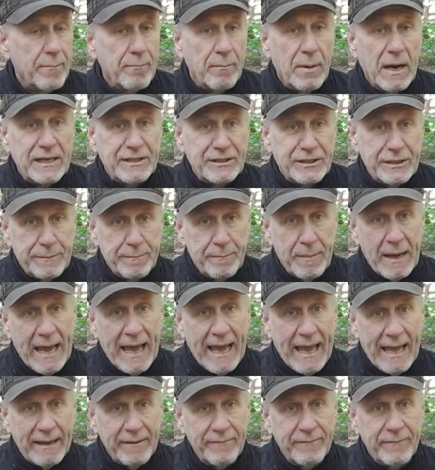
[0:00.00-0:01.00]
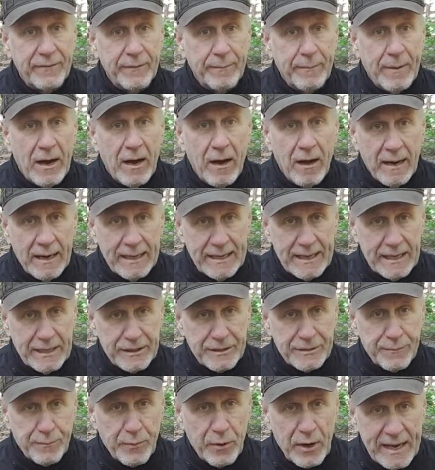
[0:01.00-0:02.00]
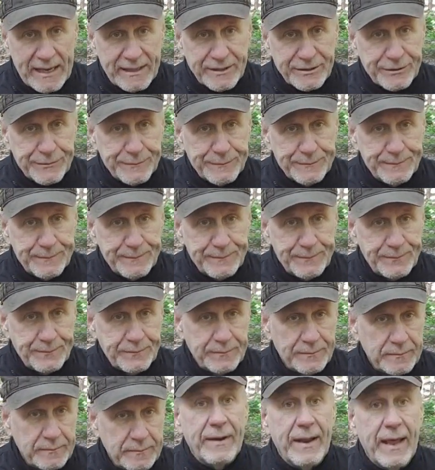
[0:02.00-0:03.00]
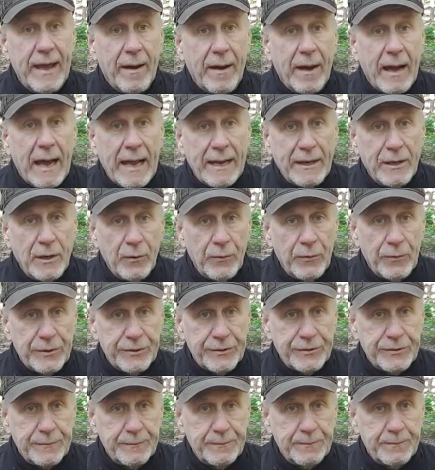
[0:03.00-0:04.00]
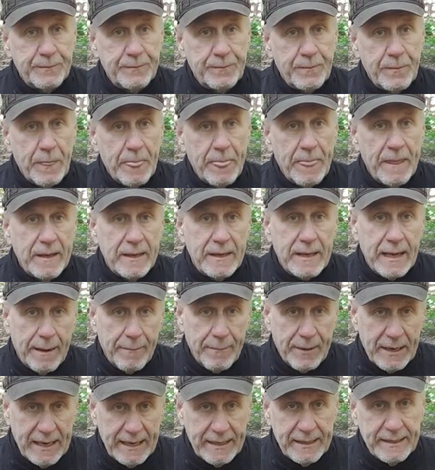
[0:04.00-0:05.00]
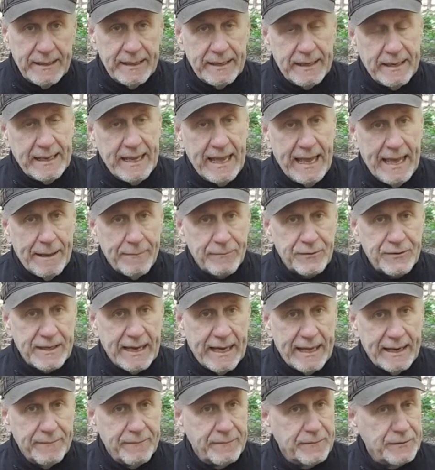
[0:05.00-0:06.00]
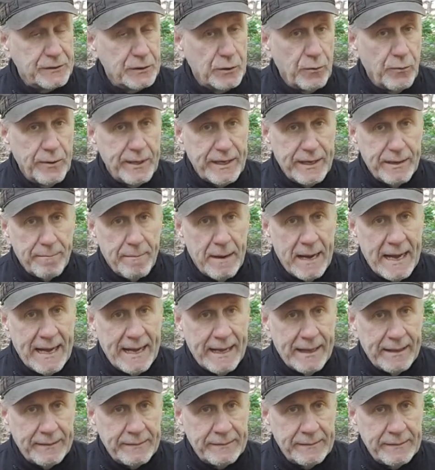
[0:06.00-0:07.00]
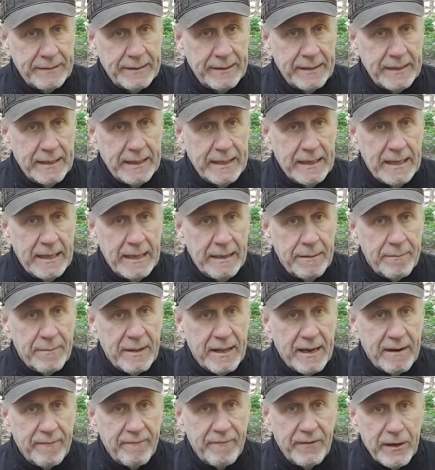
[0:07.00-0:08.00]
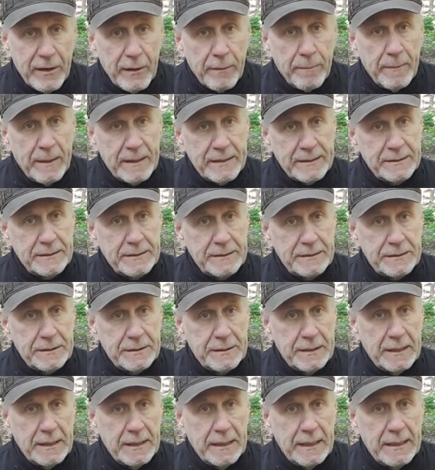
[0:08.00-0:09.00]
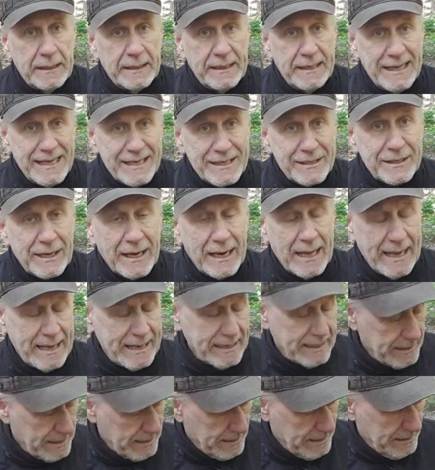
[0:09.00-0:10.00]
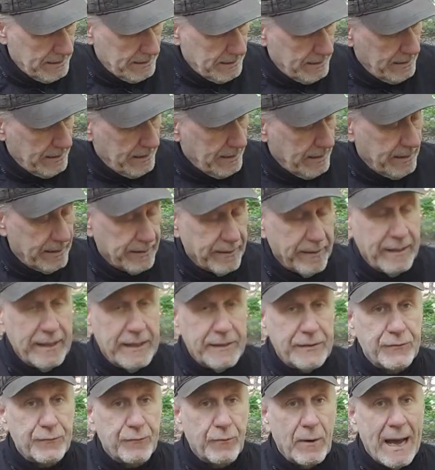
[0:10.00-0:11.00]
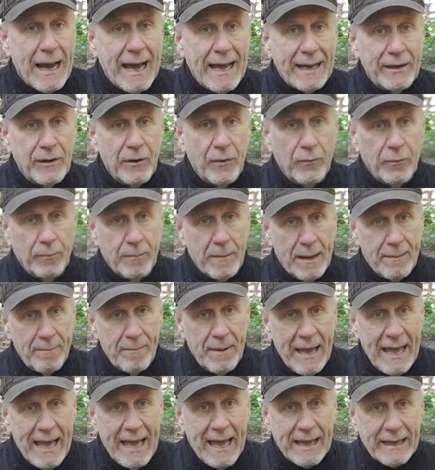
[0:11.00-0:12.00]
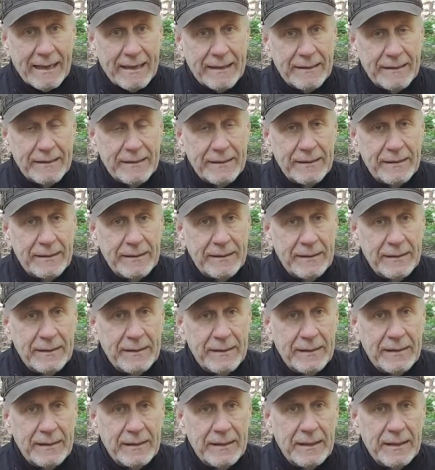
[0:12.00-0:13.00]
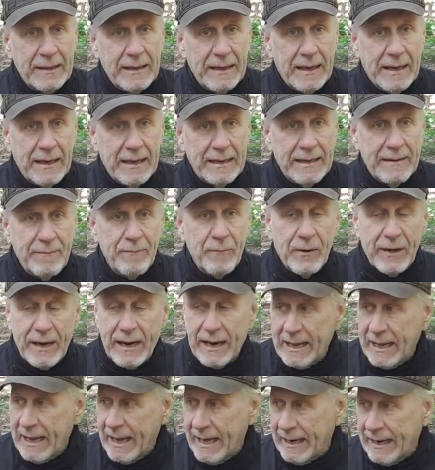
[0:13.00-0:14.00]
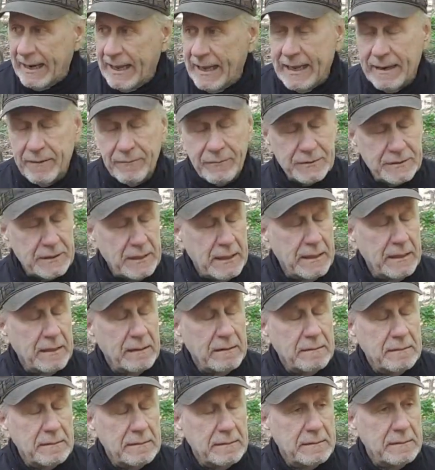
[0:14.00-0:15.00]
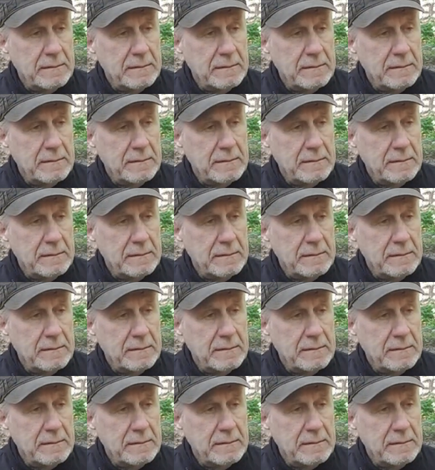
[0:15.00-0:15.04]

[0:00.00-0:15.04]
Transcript: budget bag from AliExpress. Now I noticed coming into the campsite, it was only a mile, but I very much dislike this riding on my back. Even when I got here, it was a little